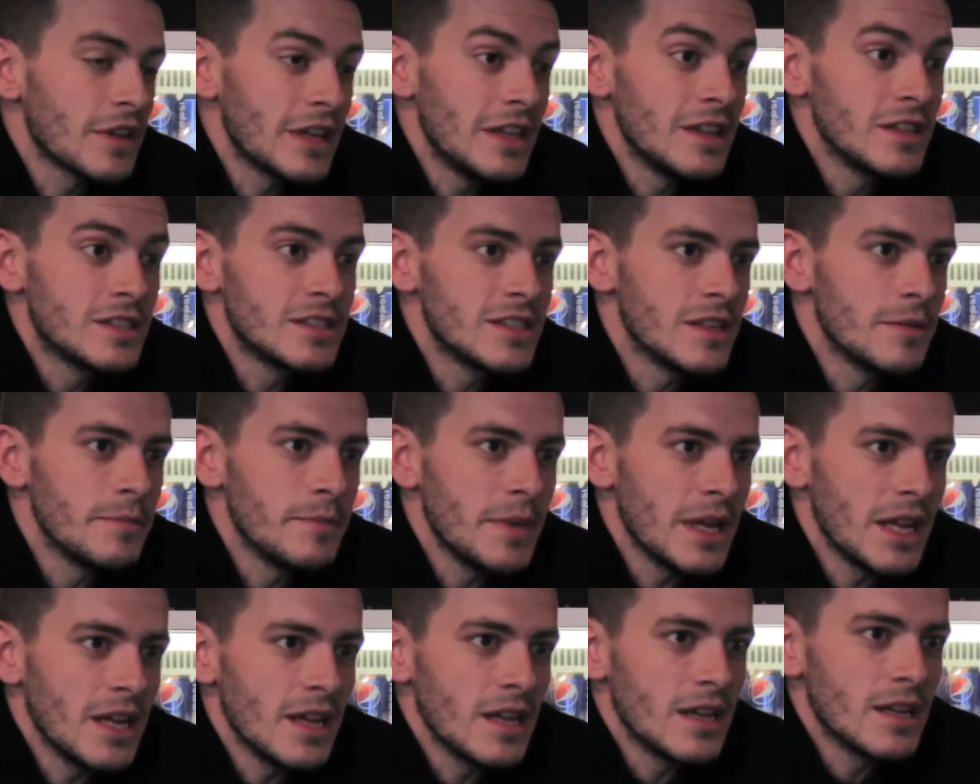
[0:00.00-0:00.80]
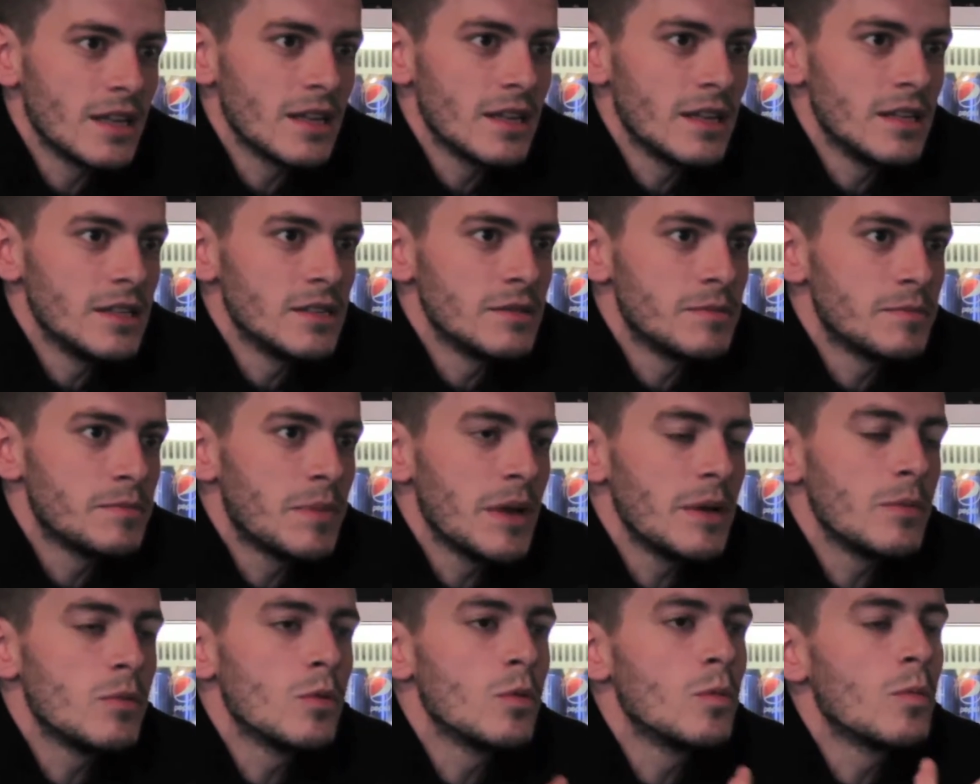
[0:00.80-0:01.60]
I sat down with James
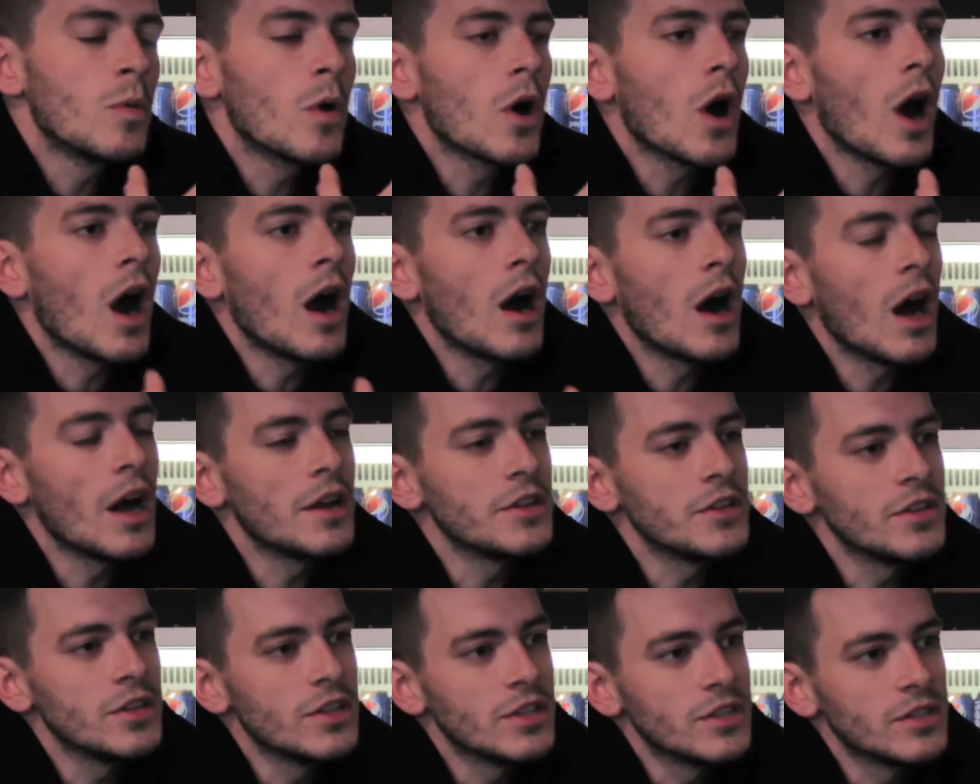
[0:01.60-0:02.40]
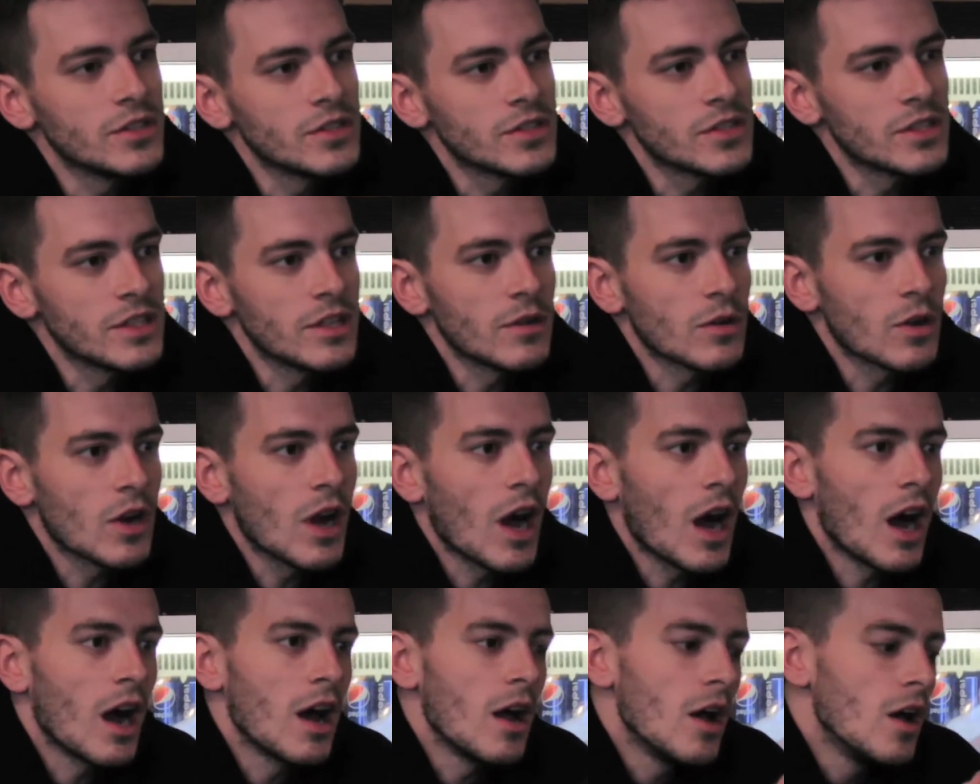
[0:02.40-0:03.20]
Mount, the executive chef at Burger
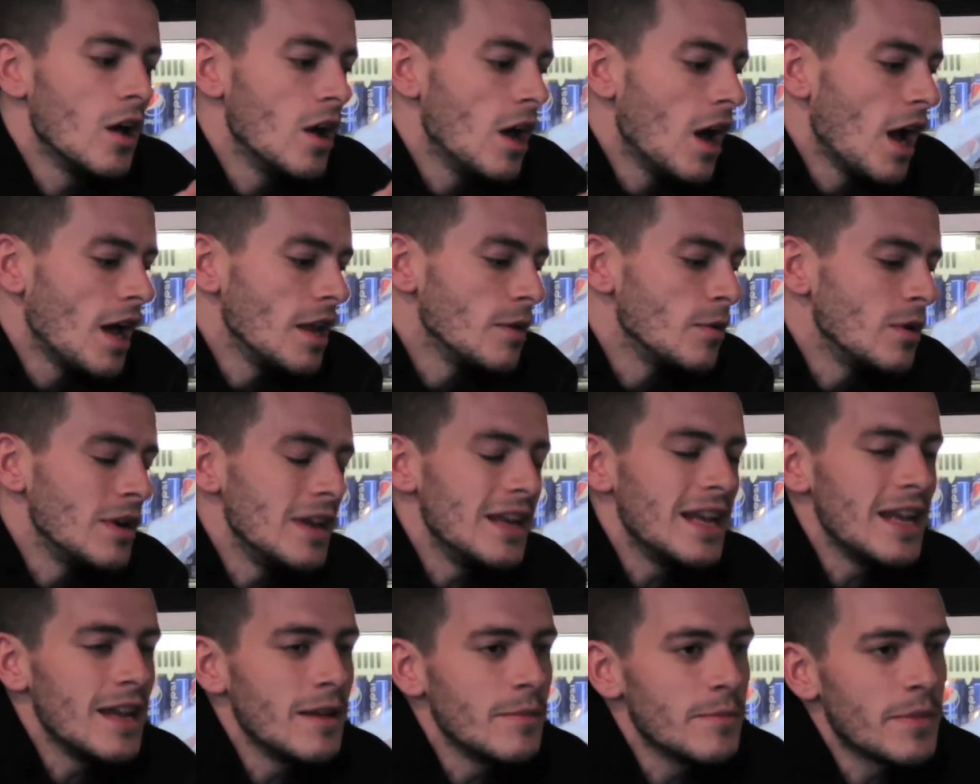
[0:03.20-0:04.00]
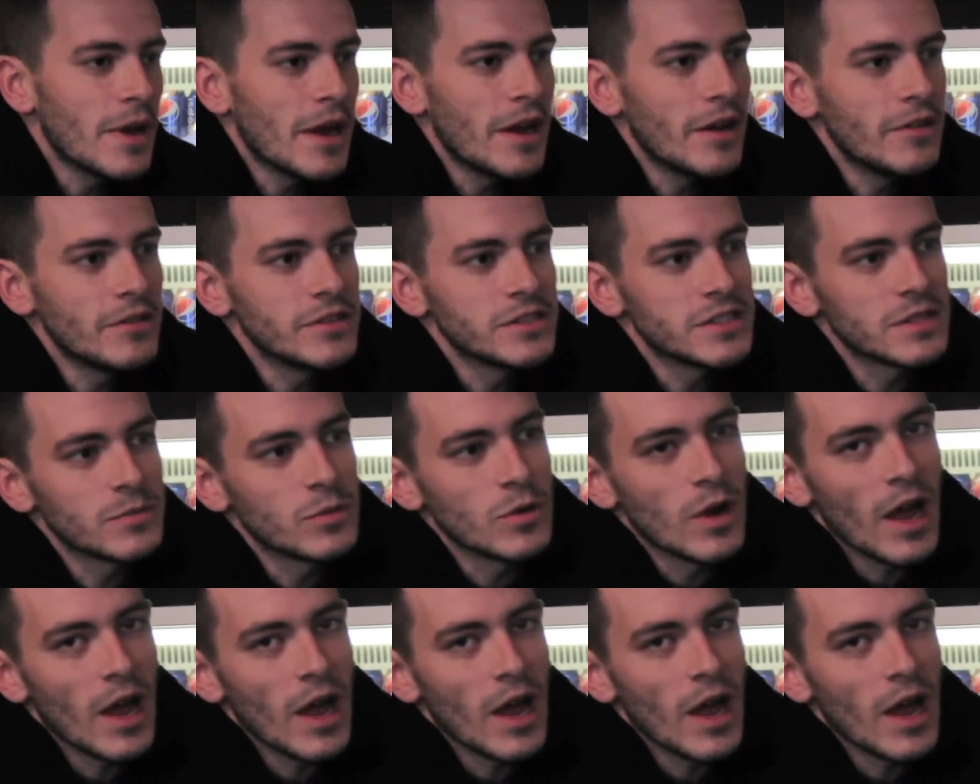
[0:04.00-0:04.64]
Shop, to have a chat about the restaurant.